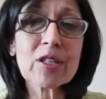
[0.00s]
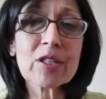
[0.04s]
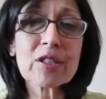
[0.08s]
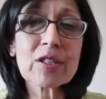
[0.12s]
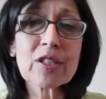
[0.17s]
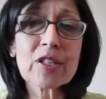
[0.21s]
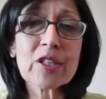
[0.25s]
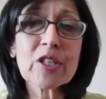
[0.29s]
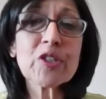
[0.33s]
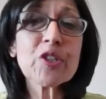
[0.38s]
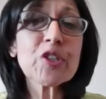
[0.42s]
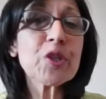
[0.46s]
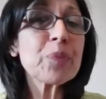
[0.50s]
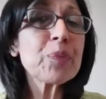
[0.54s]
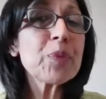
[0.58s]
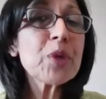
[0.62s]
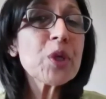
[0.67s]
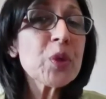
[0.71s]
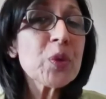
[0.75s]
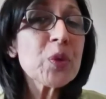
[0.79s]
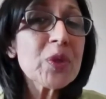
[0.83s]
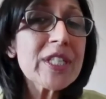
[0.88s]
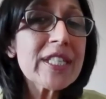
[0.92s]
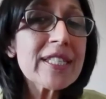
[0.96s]

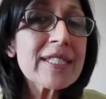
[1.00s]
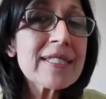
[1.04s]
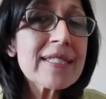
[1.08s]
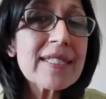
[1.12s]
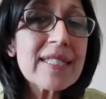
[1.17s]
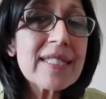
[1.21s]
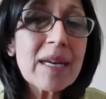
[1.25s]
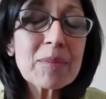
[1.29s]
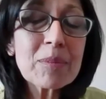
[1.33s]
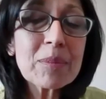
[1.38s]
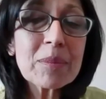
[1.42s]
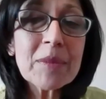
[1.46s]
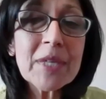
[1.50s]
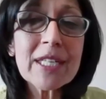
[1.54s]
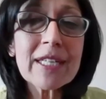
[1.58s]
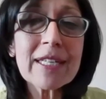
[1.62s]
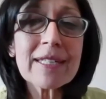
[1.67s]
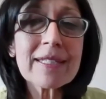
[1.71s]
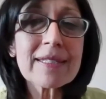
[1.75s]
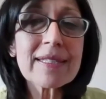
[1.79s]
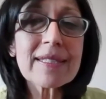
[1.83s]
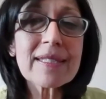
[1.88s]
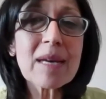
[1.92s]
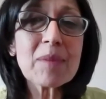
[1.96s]
contribute in some
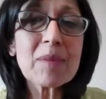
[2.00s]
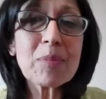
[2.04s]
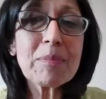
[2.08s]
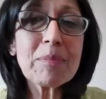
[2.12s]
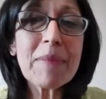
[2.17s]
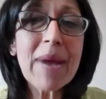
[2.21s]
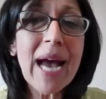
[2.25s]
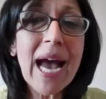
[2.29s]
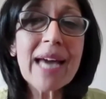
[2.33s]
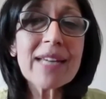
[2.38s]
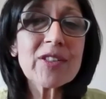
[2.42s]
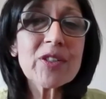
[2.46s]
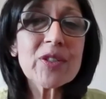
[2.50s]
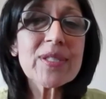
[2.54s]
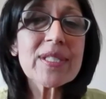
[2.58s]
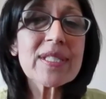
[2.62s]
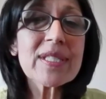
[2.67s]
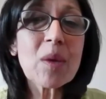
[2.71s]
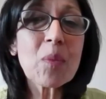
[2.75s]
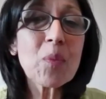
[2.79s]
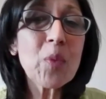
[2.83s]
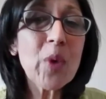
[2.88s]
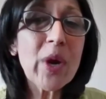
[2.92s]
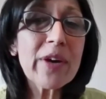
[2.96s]
manner
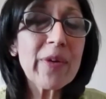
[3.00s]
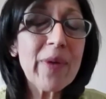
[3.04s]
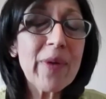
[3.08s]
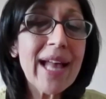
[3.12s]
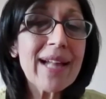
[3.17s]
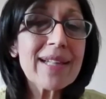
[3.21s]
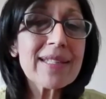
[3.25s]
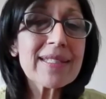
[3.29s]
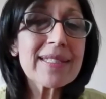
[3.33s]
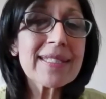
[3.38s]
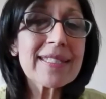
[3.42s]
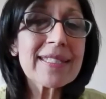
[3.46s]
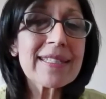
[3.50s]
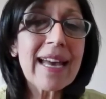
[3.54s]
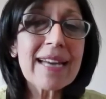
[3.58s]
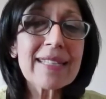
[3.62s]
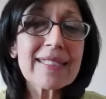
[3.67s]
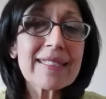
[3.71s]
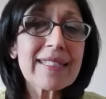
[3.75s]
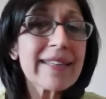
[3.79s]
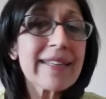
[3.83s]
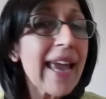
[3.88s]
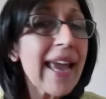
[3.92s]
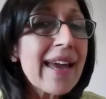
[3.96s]
somewhere else, that
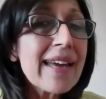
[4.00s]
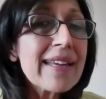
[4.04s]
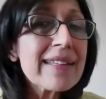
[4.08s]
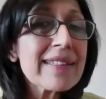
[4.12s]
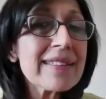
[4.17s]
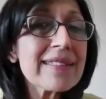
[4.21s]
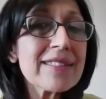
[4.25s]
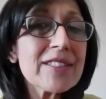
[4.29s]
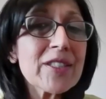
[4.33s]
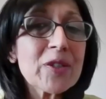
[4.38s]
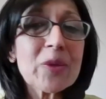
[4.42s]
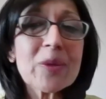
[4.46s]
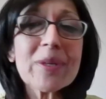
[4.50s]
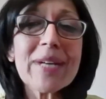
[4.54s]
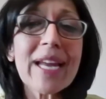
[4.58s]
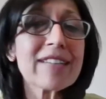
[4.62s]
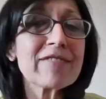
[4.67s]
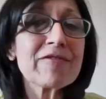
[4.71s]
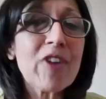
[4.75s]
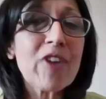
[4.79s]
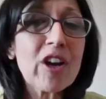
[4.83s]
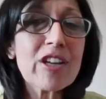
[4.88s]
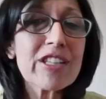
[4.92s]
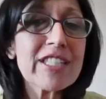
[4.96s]
again, like
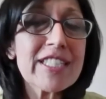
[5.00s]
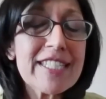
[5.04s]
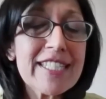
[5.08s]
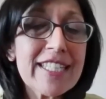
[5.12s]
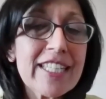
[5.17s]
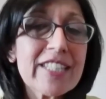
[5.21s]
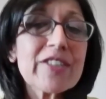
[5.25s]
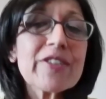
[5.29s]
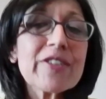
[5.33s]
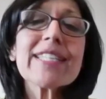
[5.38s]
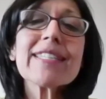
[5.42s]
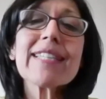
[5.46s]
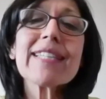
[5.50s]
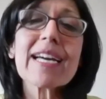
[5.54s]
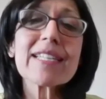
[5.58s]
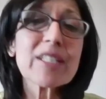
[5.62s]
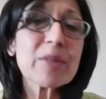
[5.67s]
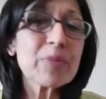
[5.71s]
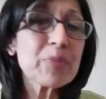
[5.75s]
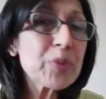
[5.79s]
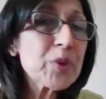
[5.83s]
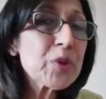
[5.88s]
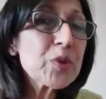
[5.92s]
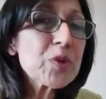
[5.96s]
volunteering, that
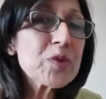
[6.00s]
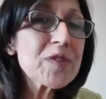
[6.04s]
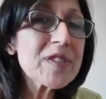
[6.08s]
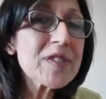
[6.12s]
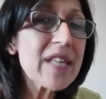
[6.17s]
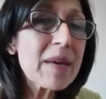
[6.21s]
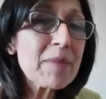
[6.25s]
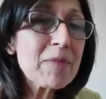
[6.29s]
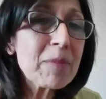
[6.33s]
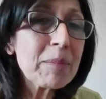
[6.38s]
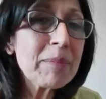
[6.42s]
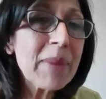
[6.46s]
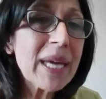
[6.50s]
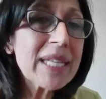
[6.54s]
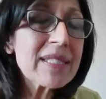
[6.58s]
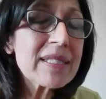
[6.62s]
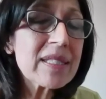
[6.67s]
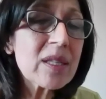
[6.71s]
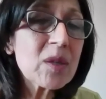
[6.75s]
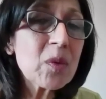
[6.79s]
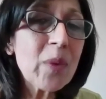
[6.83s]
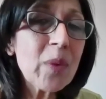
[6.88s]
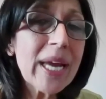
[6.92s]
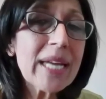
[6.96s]
improves their
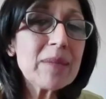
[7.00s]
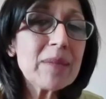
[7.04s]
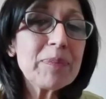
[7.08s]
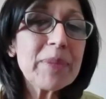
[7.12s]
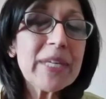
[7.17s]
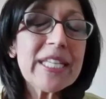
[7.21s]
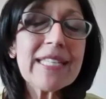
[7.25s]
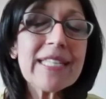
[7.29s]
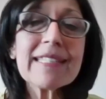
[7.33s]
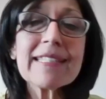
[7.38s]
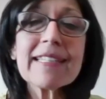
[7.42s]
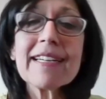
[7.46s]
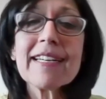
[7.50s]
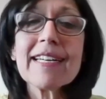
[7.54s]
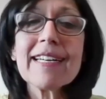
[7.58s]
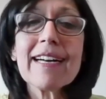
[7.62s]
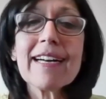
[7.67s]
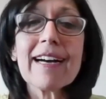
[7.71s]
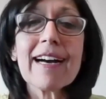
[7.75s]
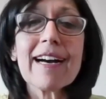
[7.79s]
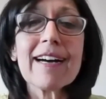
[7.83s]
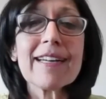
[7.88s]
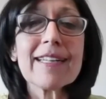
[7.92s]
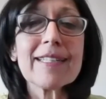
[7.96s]
mental well-being,
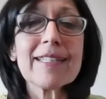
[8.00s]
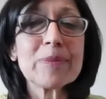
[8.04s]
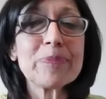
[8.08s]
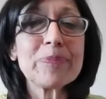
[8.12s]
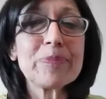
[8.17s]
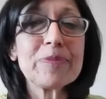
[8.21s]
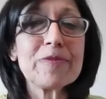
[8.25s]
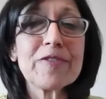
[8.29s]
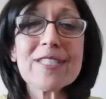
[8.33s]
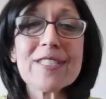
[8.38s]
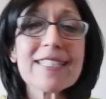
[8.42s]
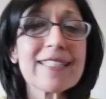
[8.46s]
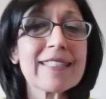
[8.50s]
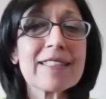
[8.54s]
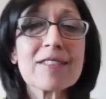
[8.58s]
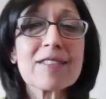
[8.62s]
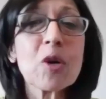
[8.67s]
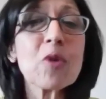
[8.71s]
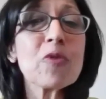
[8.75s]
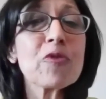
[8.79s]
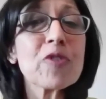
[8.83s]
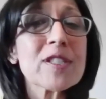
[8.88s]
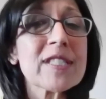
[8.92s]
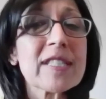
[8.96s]

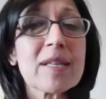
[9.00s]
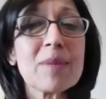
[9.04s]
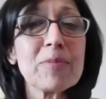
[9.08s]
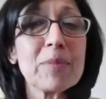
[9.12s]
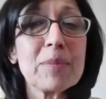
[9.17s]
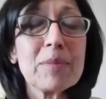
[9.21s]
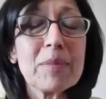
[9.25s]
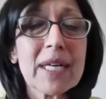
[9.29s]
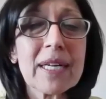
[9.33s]
go for some